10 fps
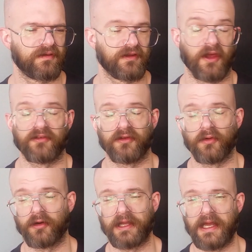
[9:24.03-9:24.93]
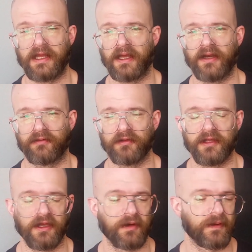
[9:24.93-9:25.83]
It's also organic. I don't really
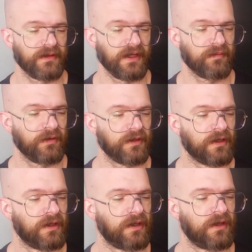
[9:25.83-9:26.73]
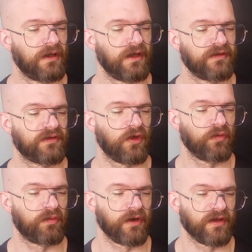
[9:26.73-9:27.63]
care about that, but it's
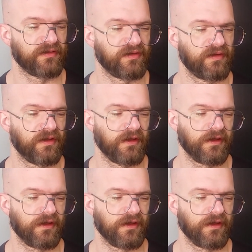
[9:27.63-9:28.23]
cold pressed,